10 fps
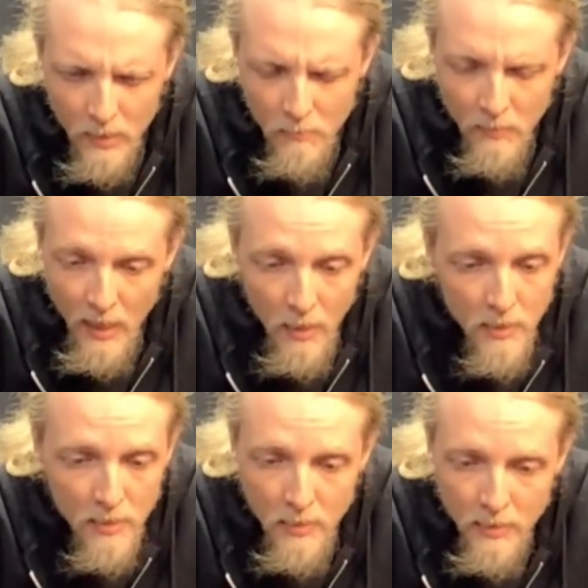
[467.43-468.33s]
Yeah,
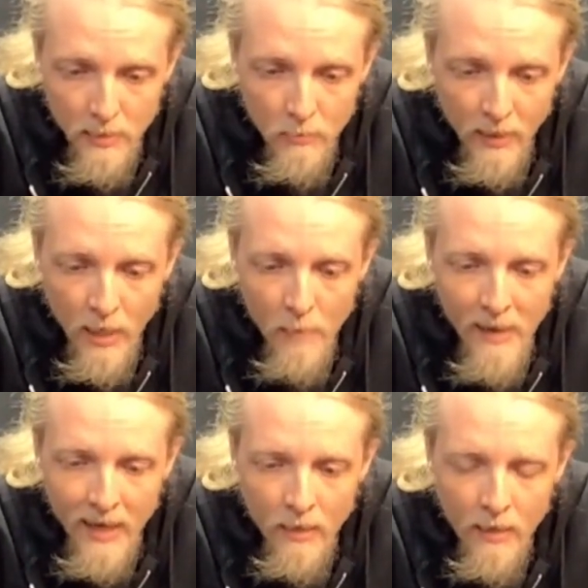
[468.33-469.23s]
really not a
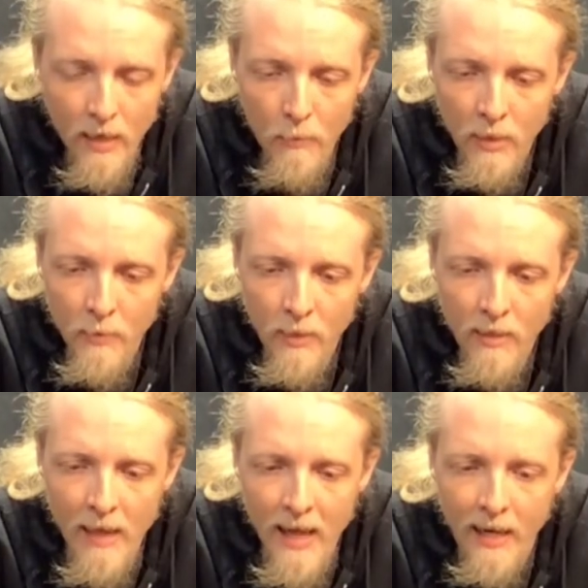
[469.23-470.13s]
bad gun. I really, really
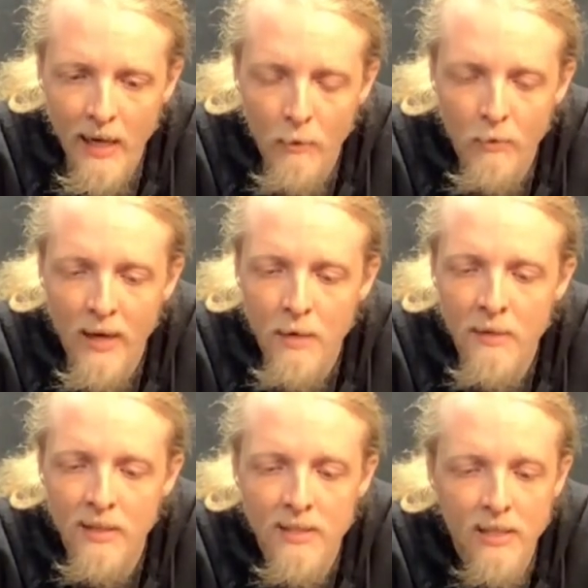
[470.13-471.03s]
like it. I would
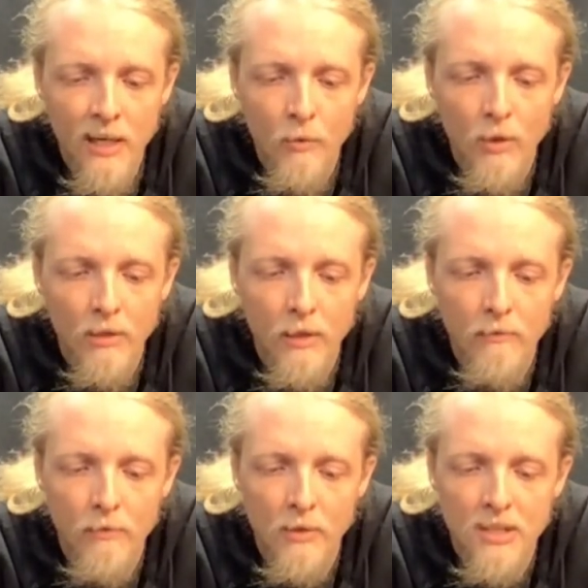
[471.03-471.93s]
recommend this to anyone looking
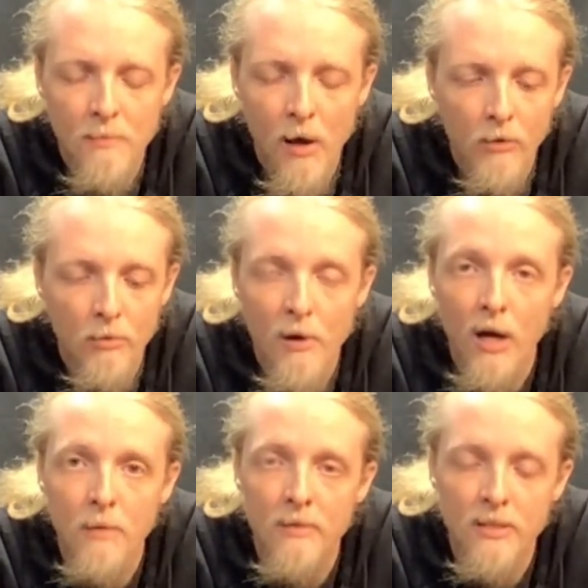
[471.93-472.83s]
for a small little
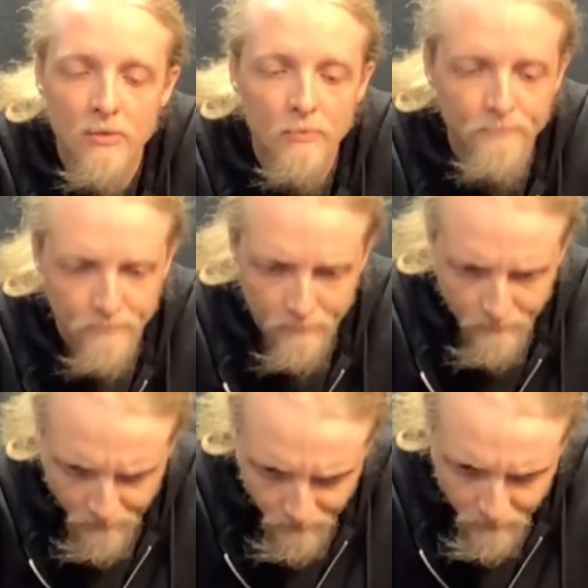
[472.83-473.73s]
pocket pistol.
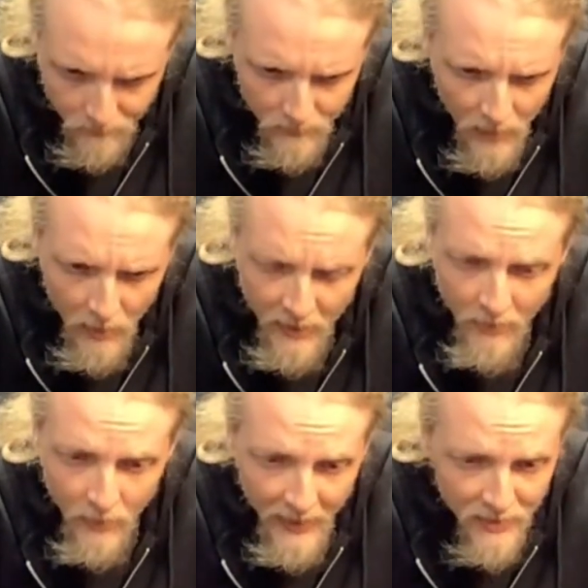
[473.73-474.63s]
The
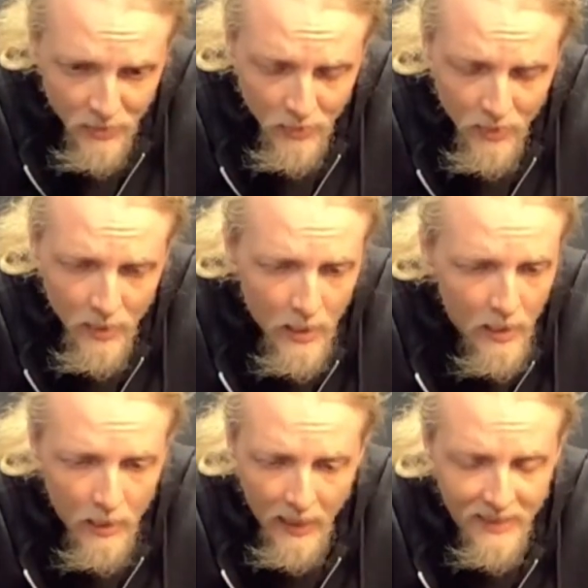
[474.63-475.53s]
laser,
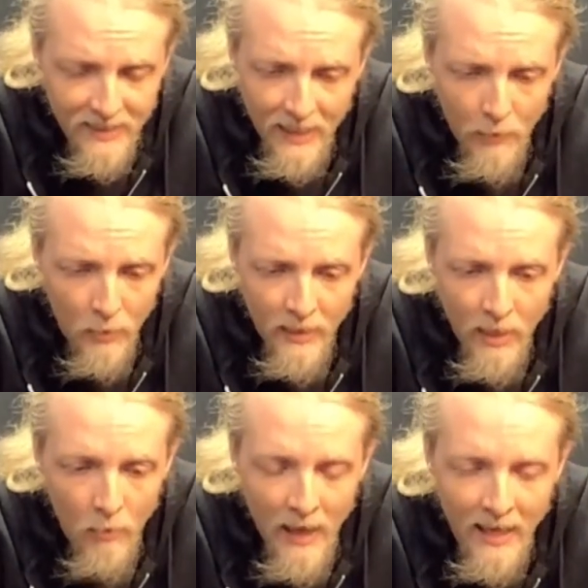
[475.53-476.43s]
like I said, I really
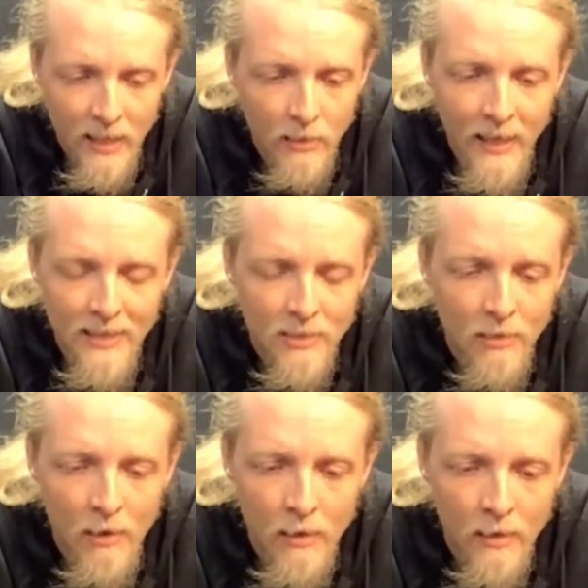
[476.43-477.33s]
don't like the laser
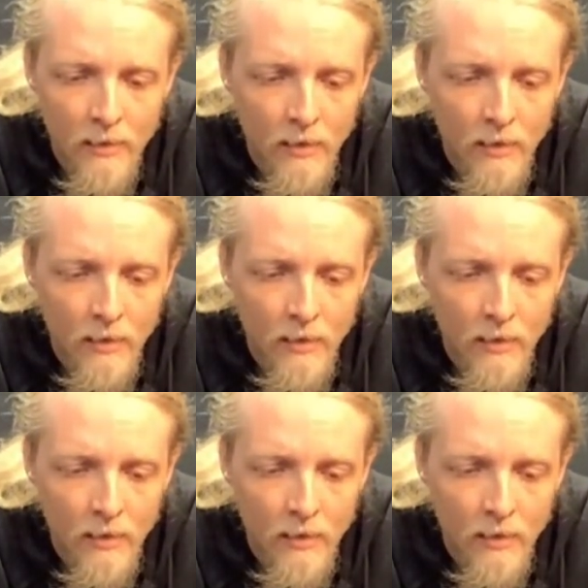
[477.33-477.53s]
on it.